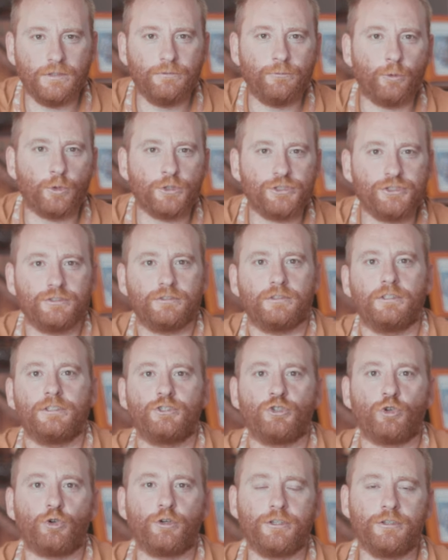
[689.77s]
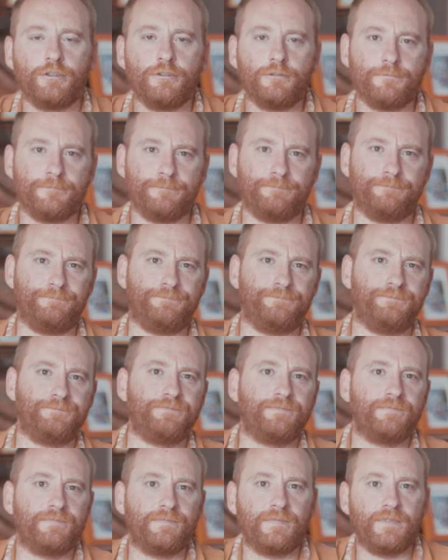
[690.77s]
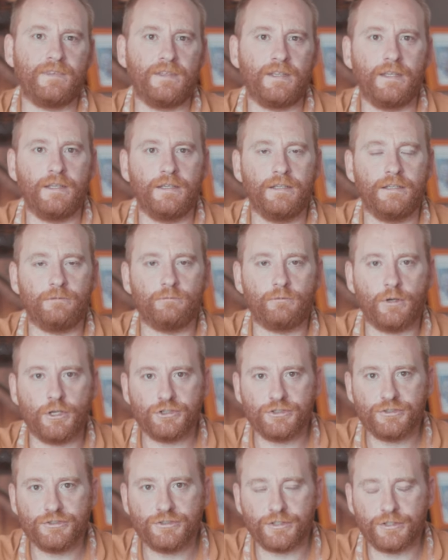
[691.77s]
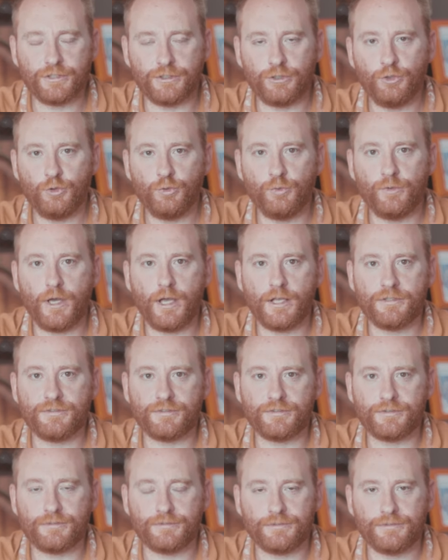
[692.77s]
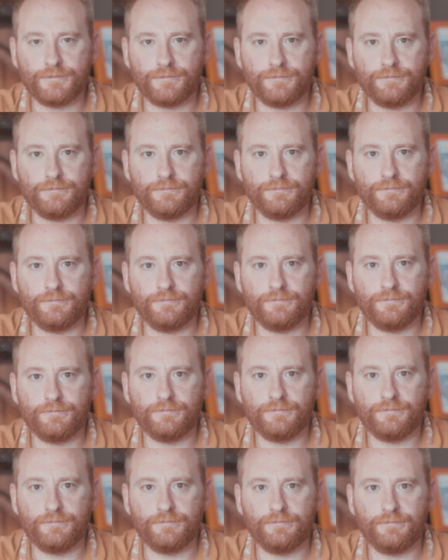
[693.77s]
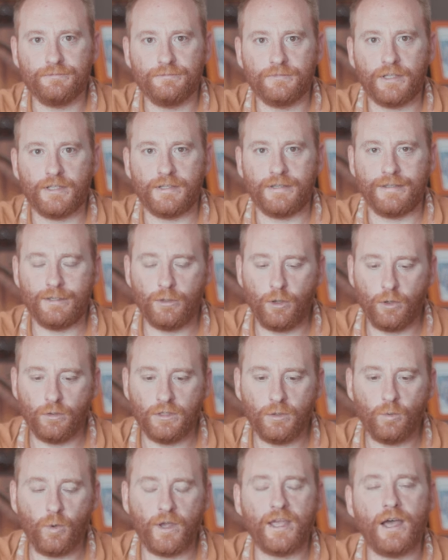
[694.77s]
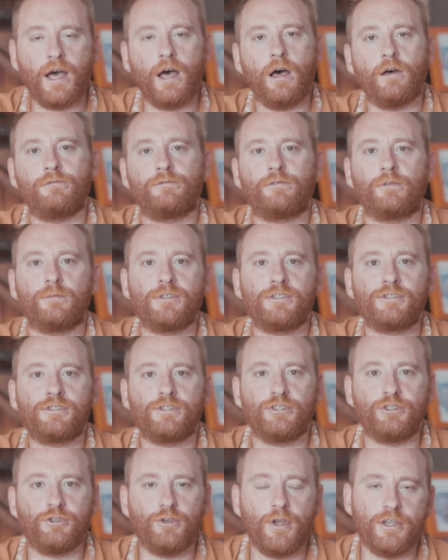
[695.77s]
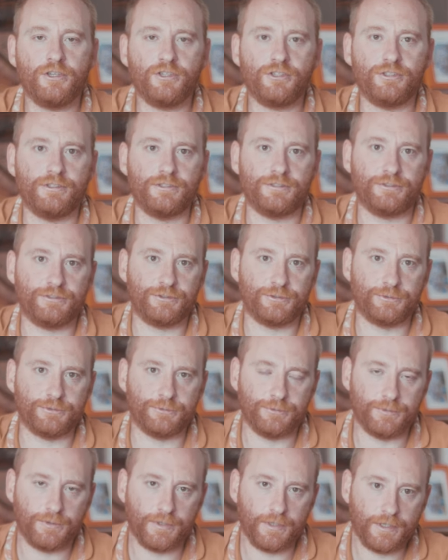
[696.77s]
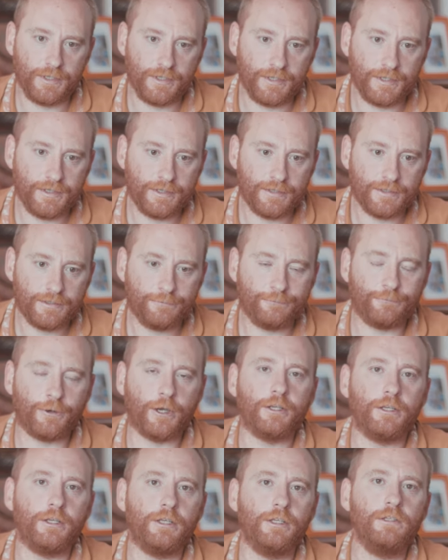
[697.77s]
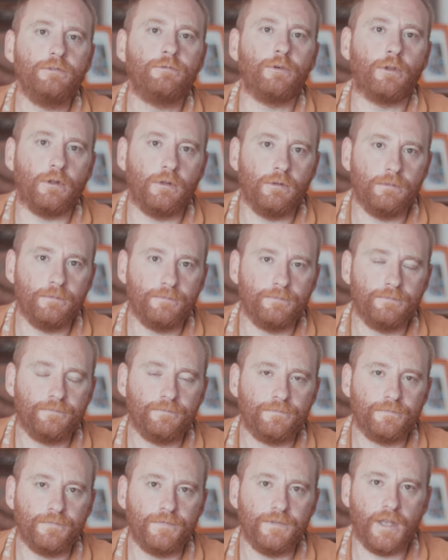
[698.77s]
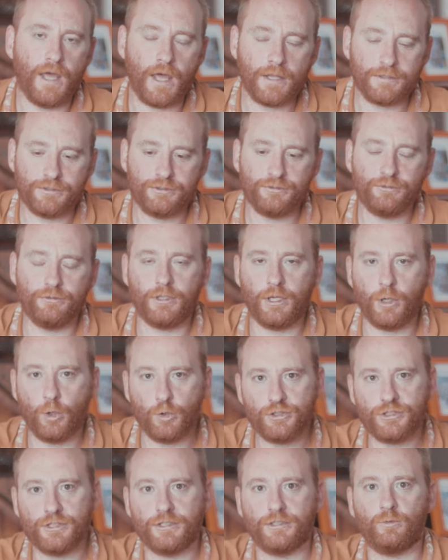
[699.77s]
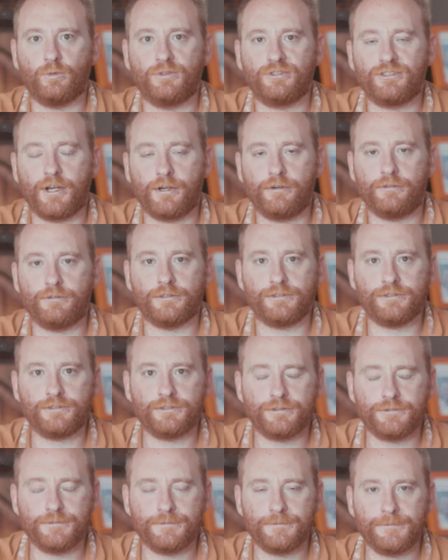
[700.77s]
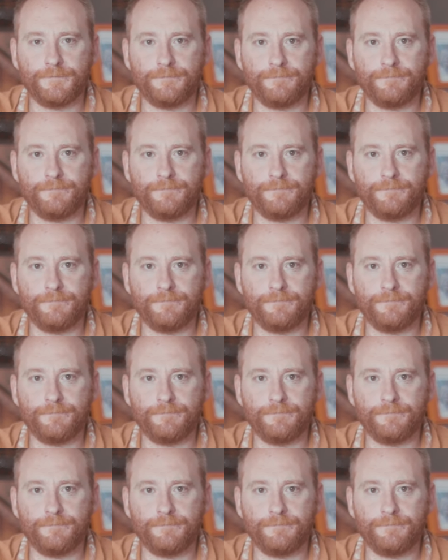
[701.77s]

Unfortunately, Jordan, Russians are the new Nazis. And the only way out from this situation is to fight evil, not to negotiate with terrorists.